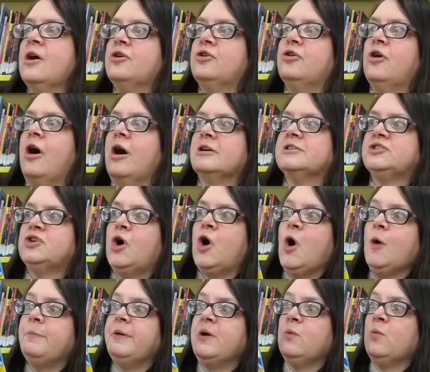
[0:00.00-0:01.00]
Crocs
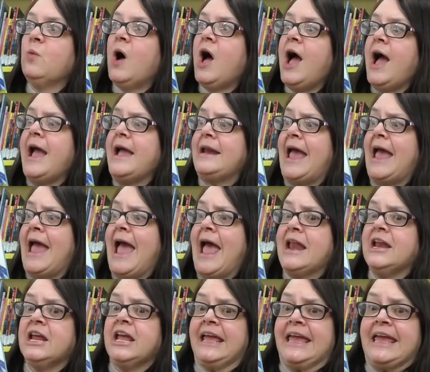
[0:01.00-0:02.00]
open wide
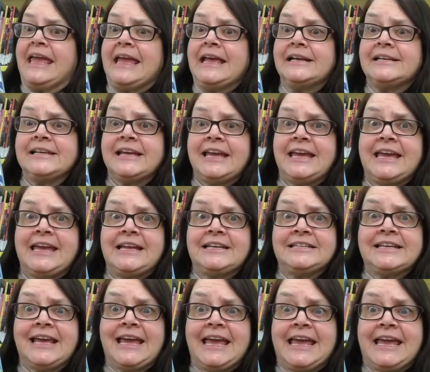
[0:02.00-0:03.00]
and eat, eat,
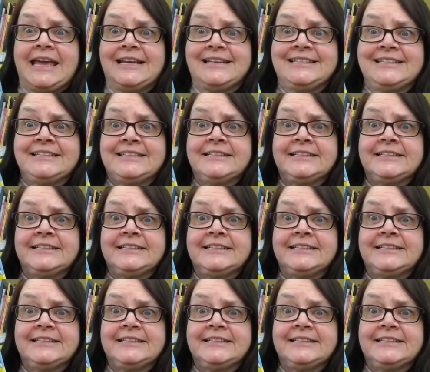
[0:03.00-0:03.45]
eat.